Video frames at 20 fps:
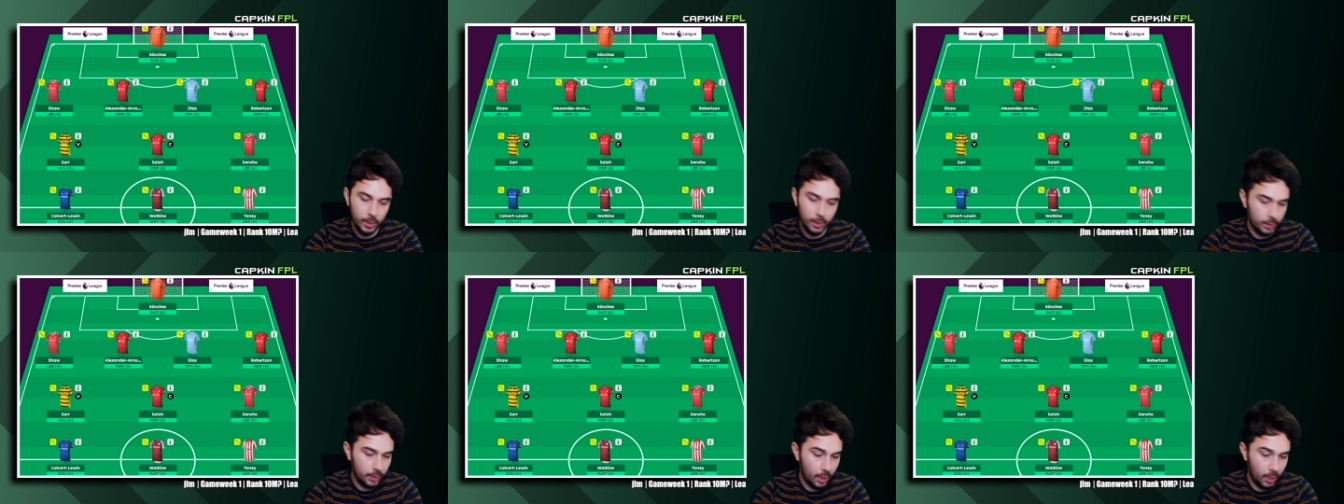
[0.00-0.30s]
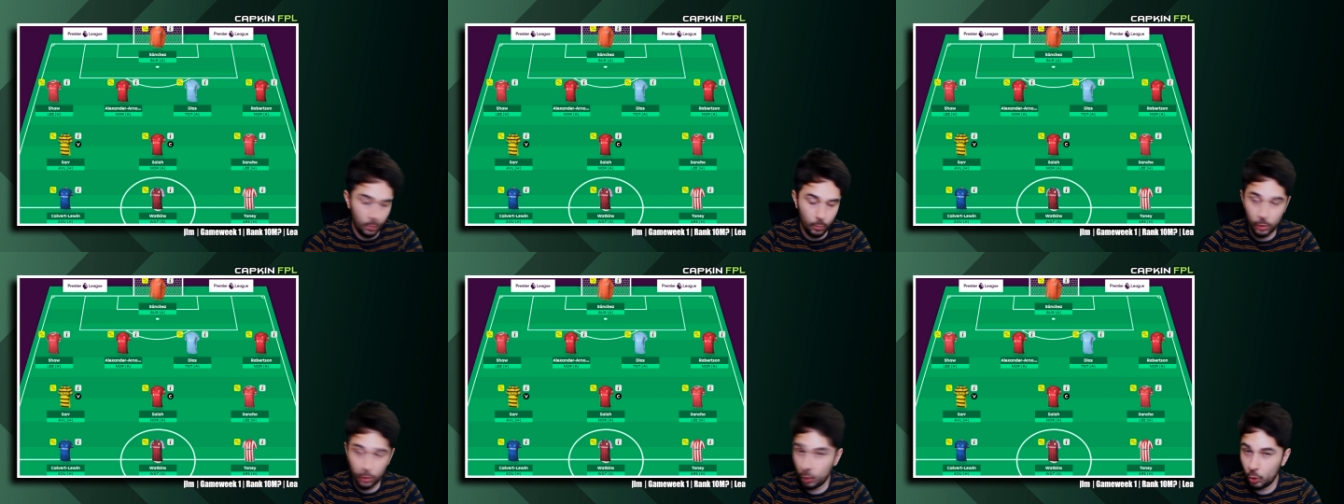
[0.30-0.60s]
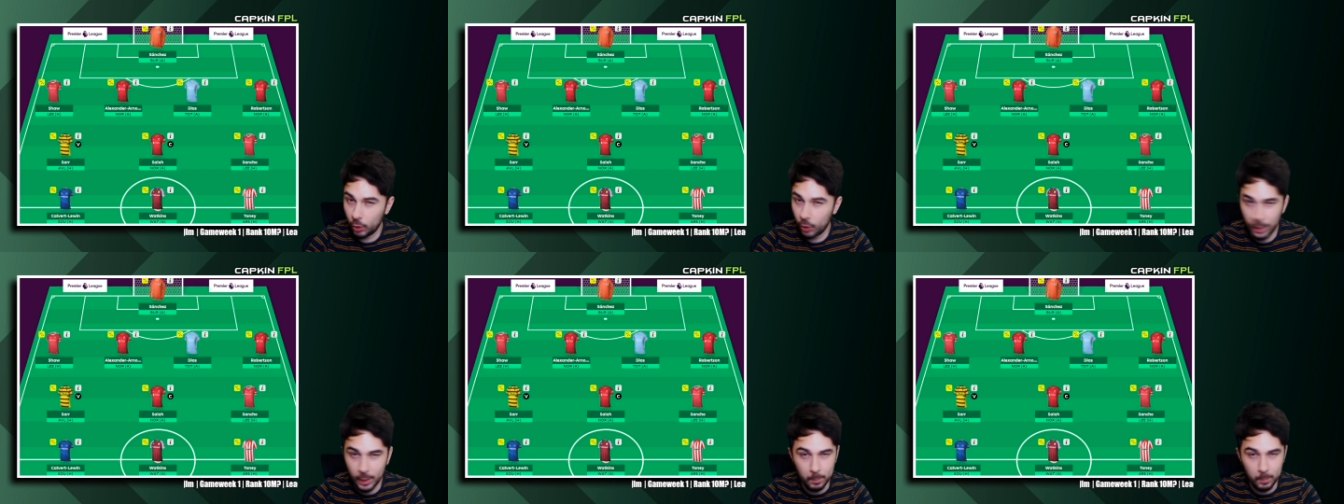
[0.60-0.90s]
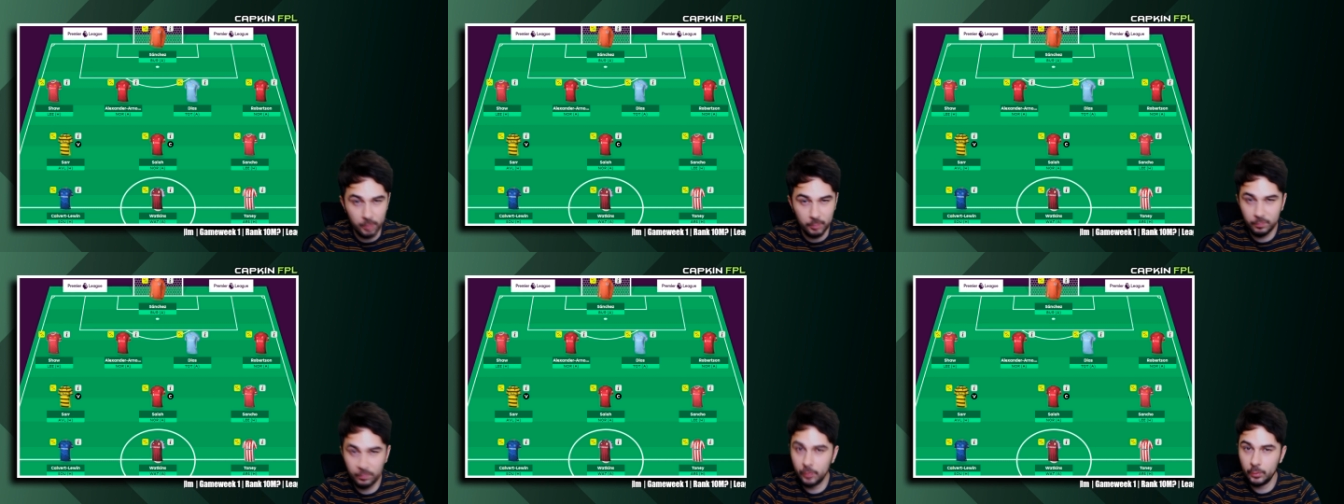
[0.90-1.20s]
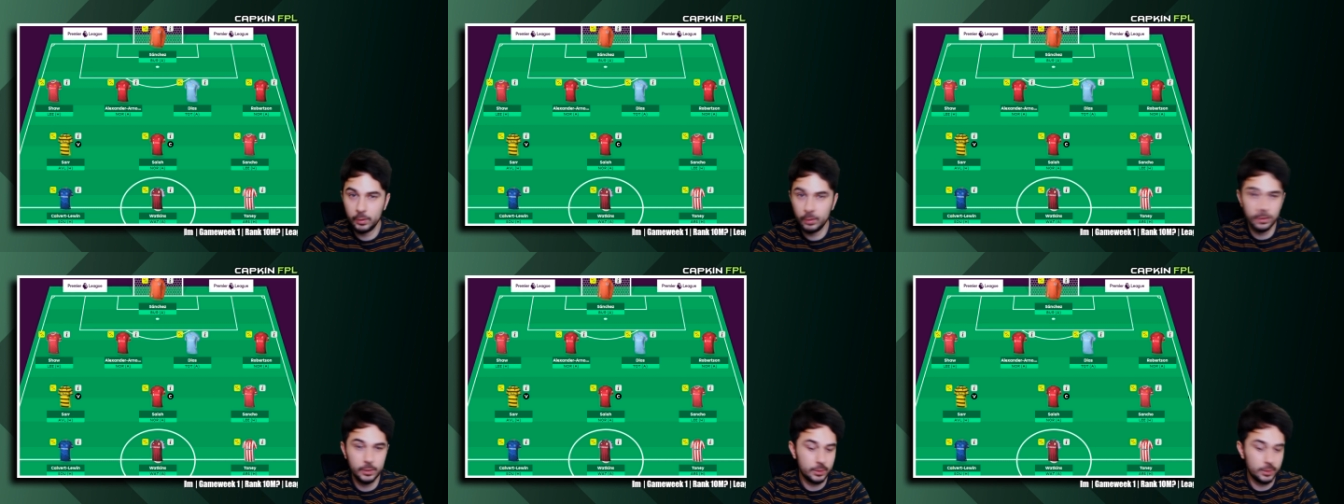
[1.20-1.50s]
Then I want to look at the
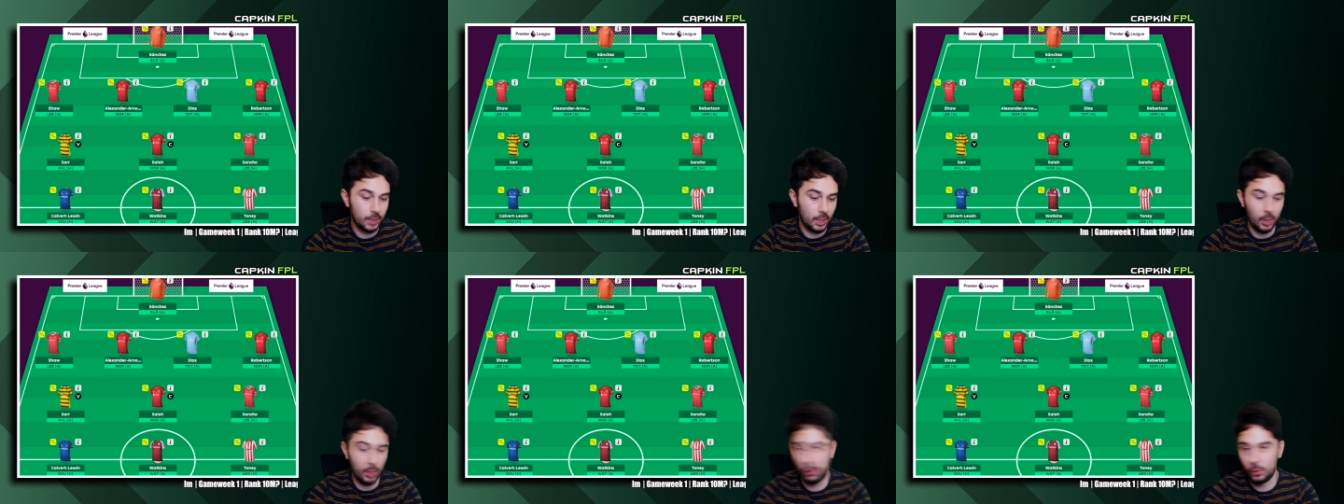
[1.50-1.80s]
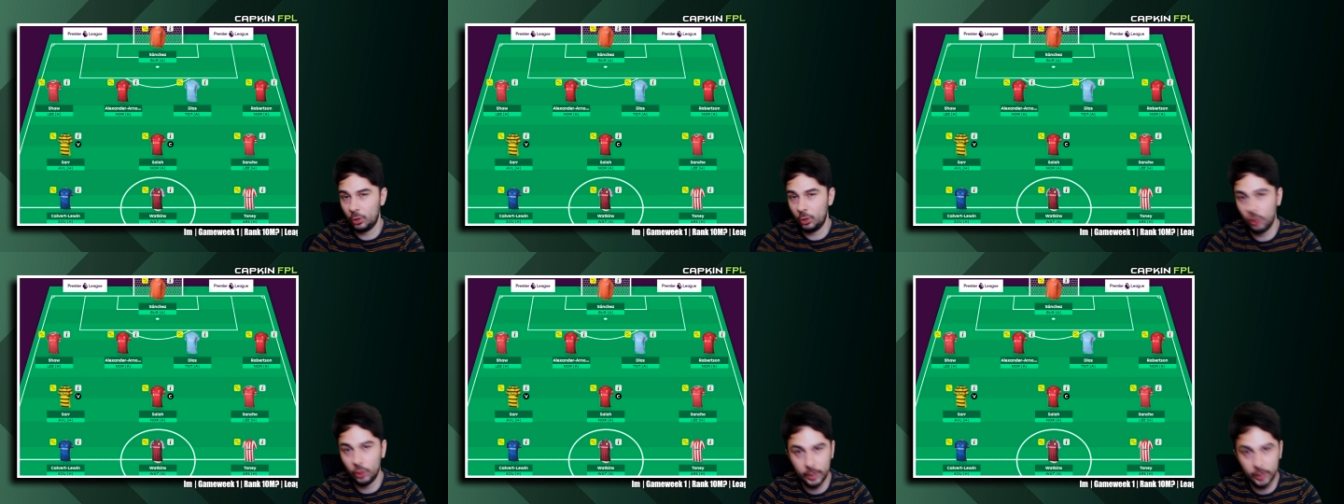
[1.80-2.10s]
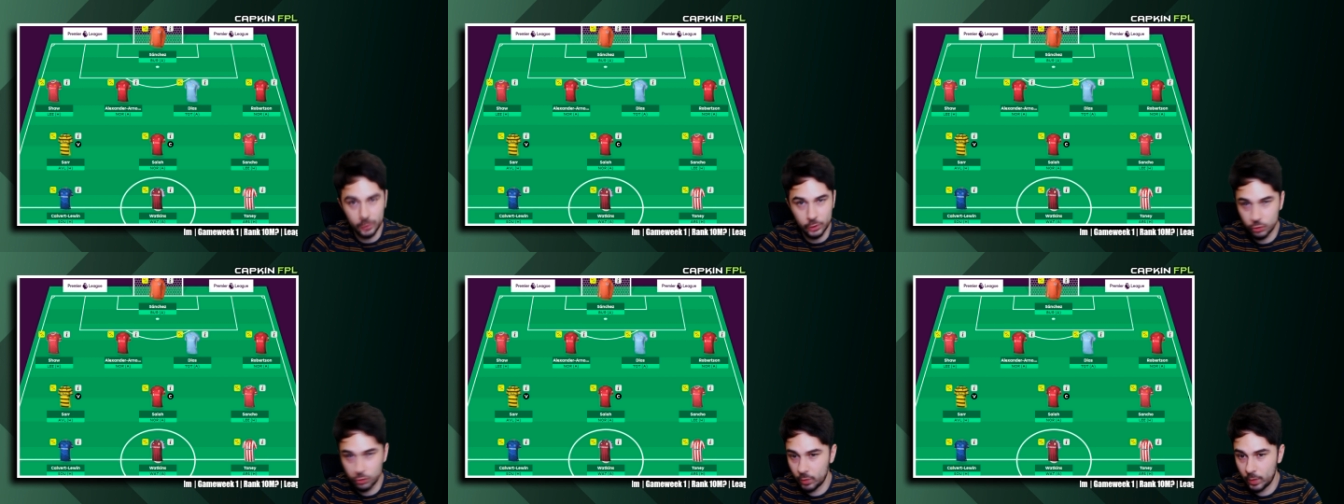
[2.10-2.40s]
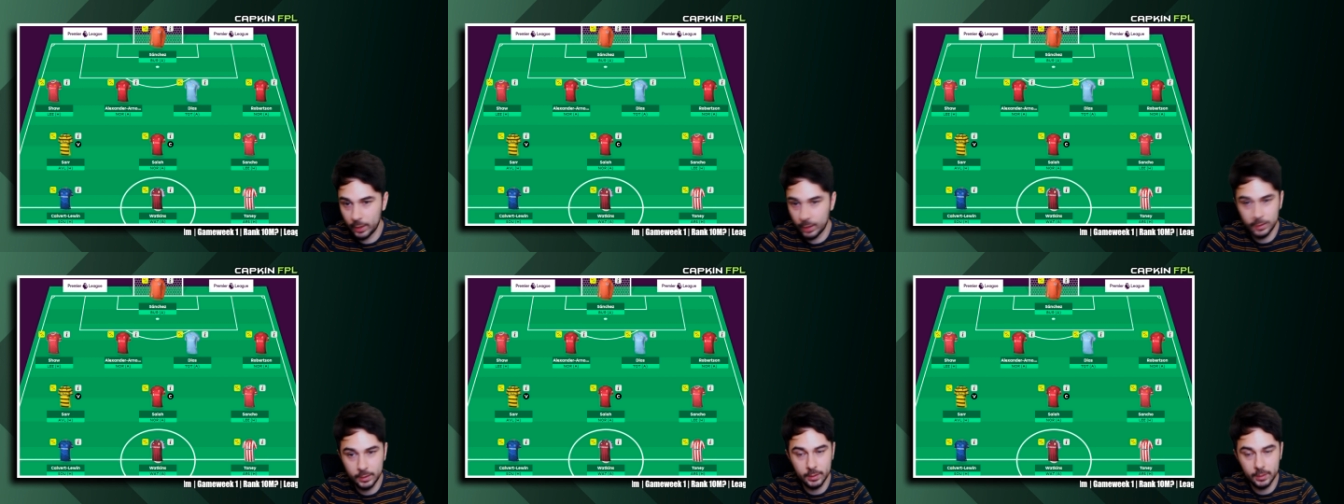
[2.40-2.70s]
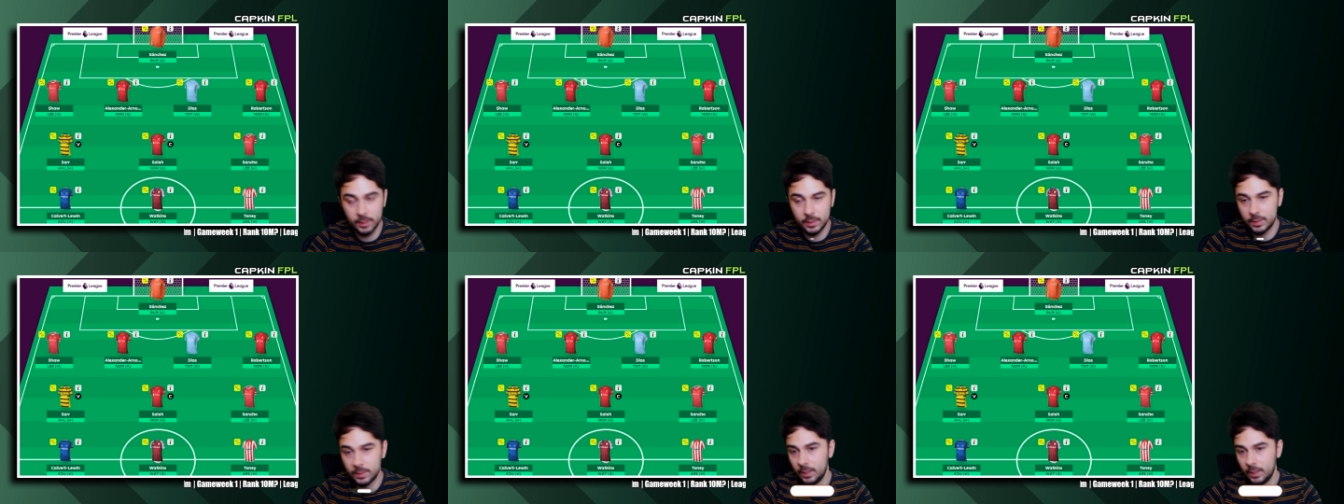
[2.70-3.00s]
midfielders. I want to look at the strikers.